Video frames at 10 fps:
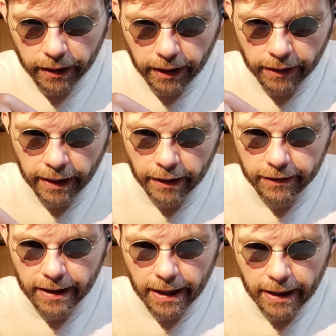and
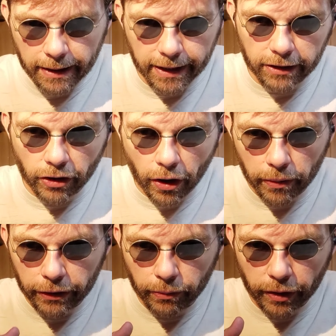that's
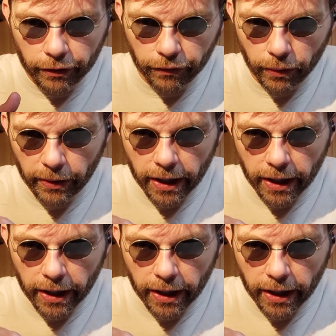always wonderful.